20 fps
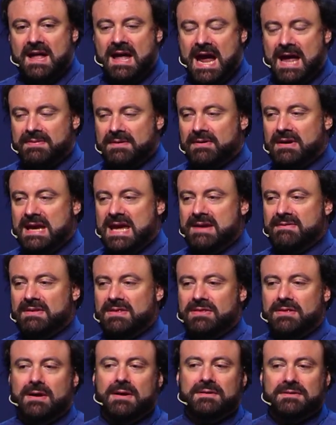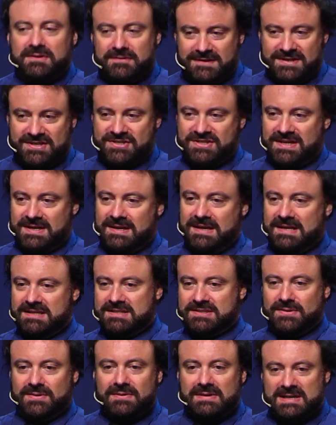And there are even non-Christian
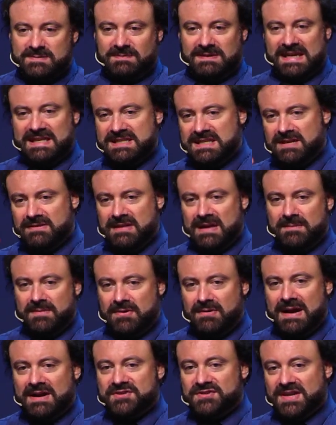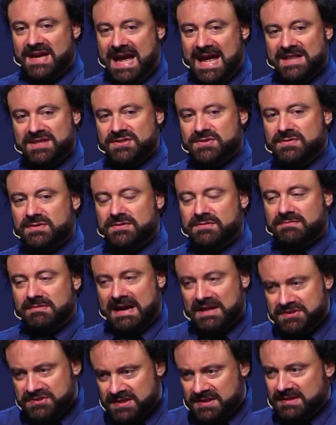historians, plenty of them, who actually had to
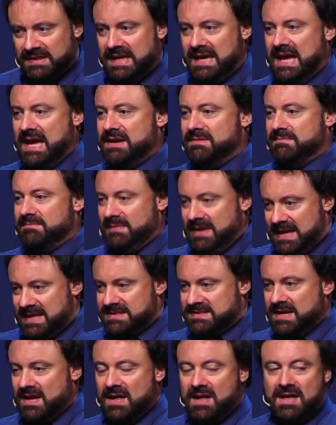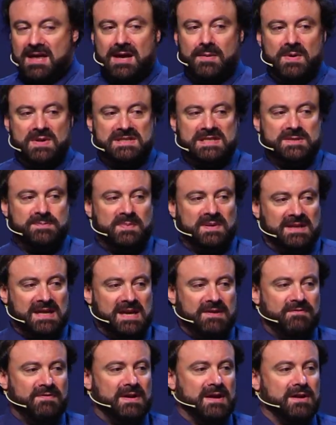grudgingly admit it was this
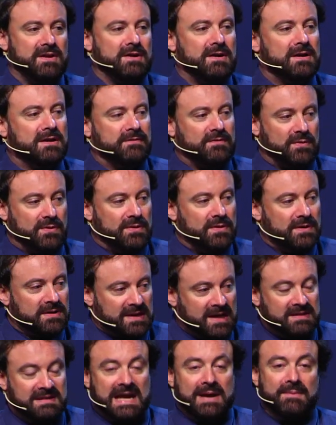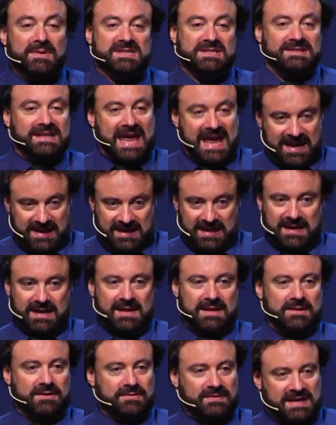belief in a God of order that was lacking
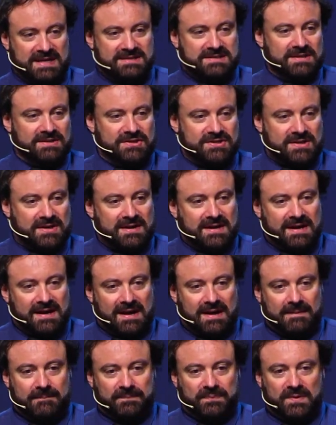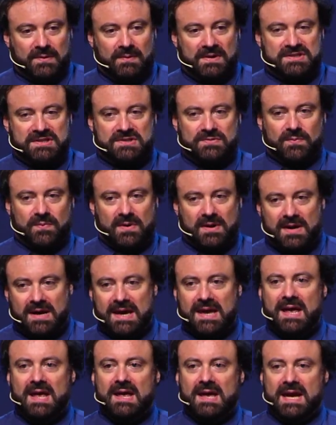in Greece and China, which is
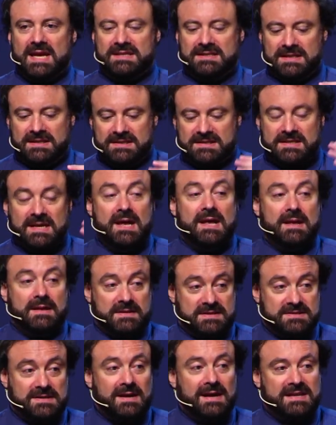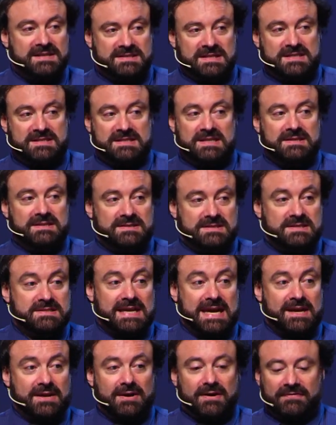why science just didn't
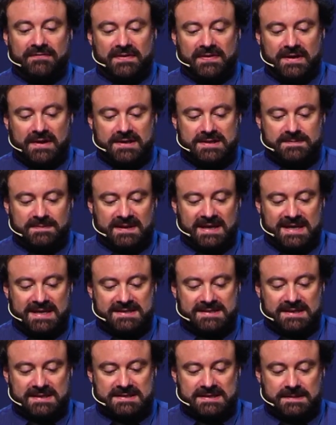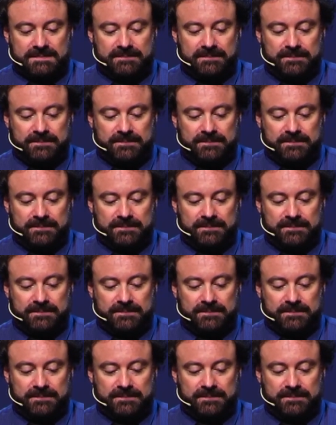take off in those places.